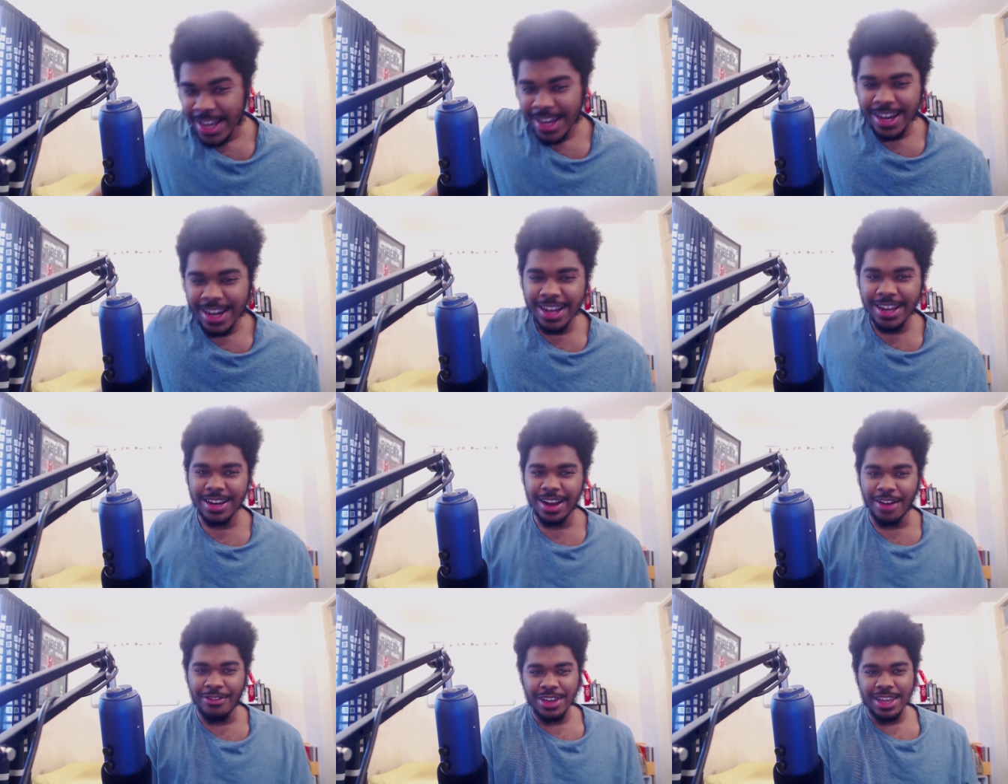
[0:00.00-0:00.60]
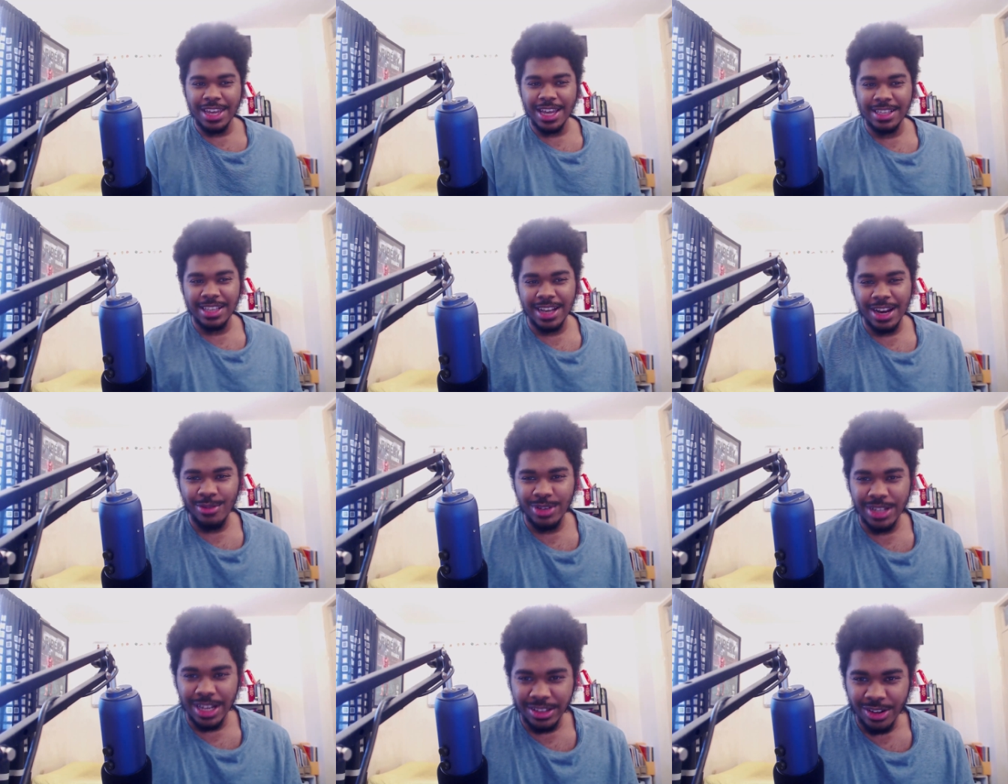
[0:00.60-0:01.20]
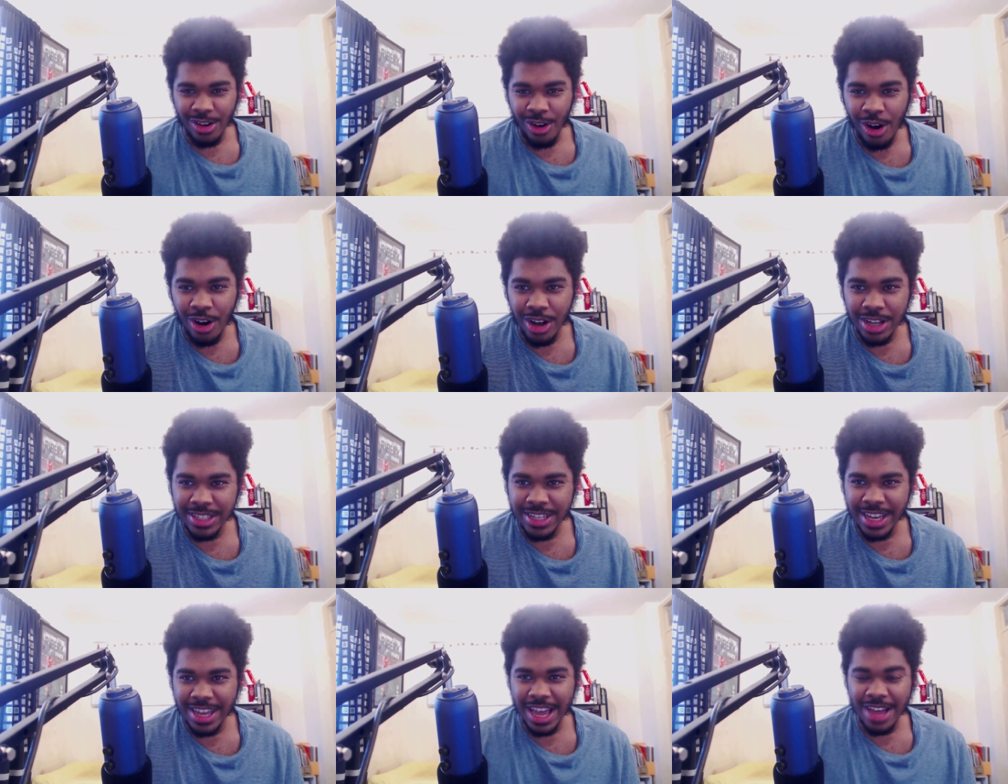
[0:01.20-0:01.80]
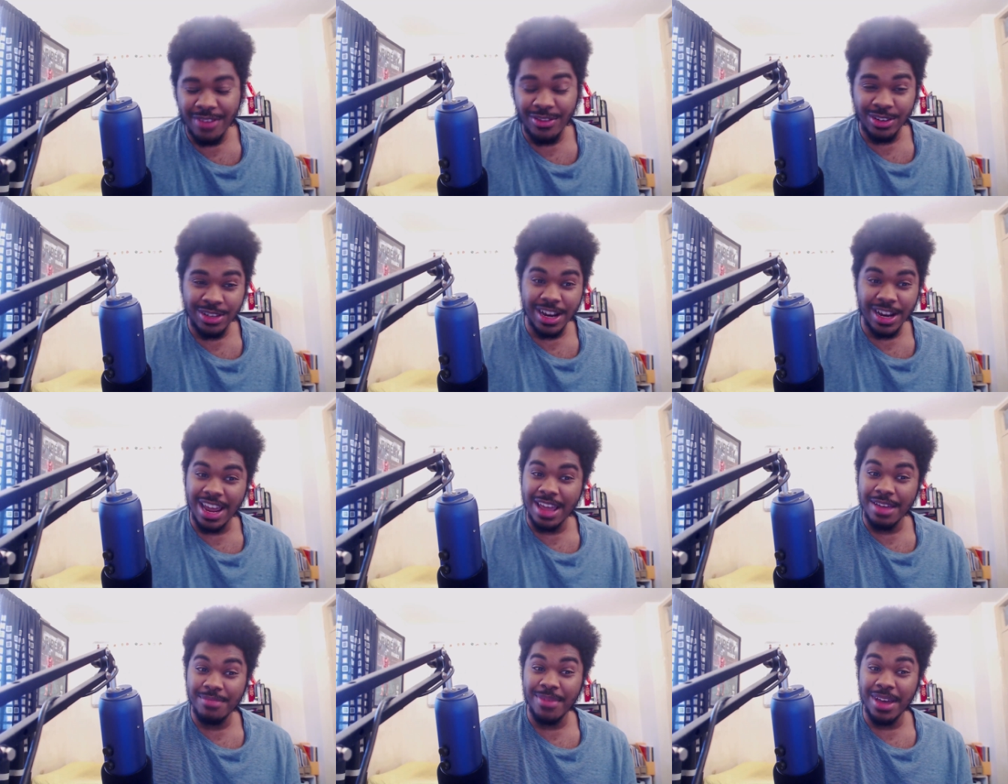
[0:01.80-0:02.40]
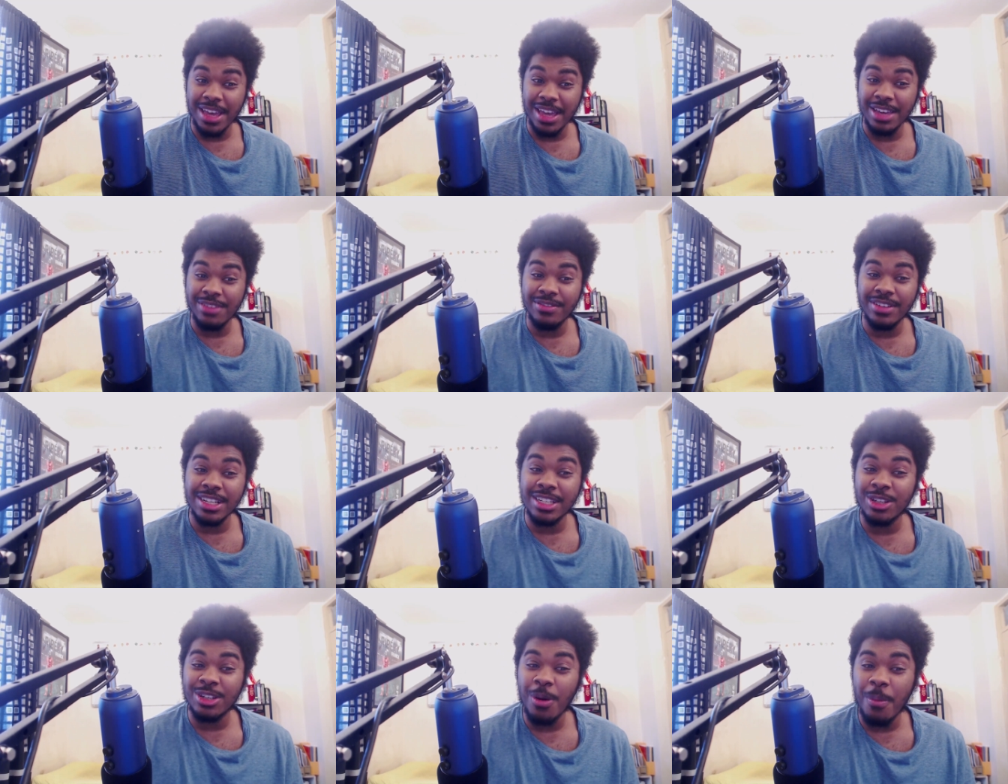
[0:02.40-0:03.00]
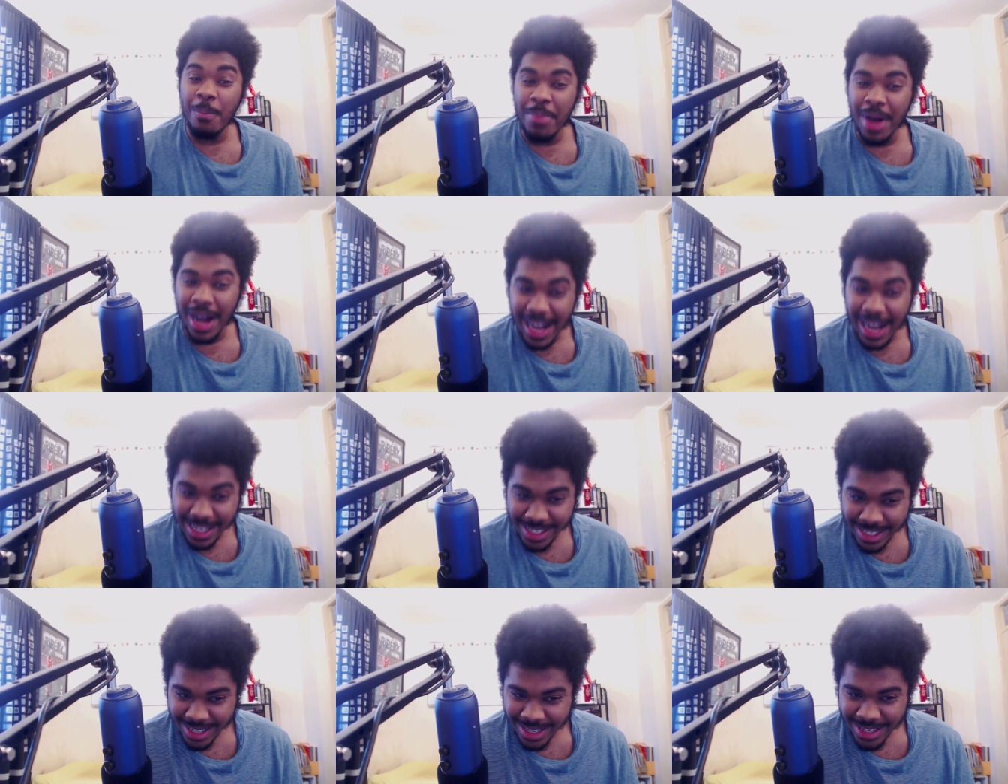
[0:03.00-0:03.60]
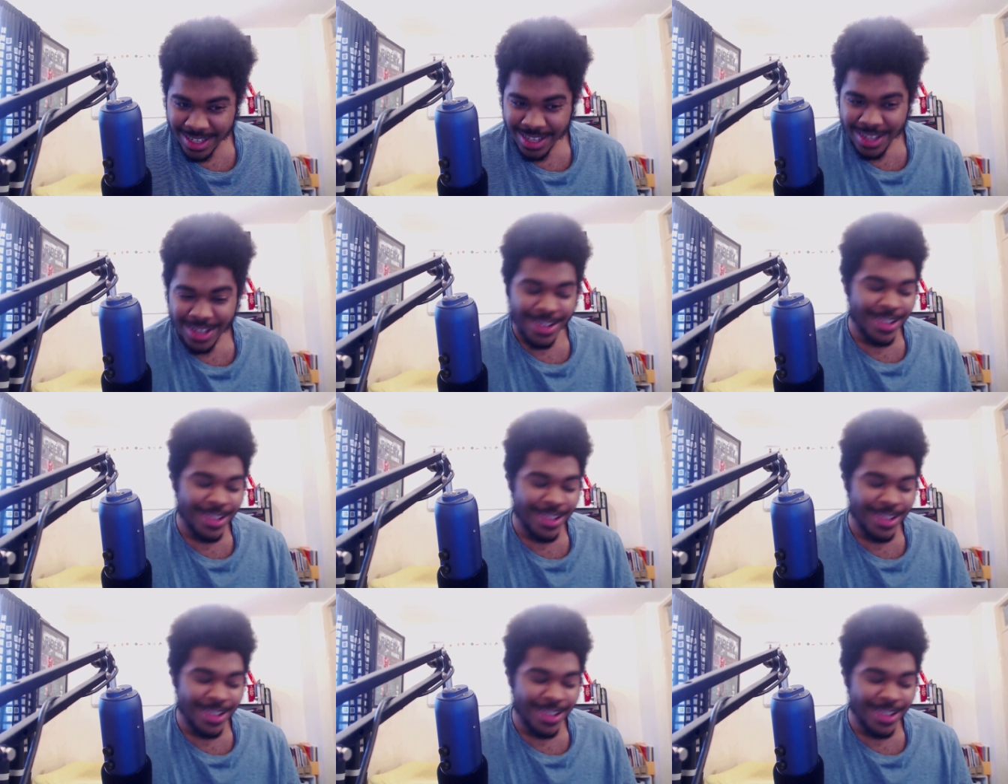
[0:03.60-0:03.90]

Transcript: It, I think yesterday was like the hottest day ever. Today it may even surpass it.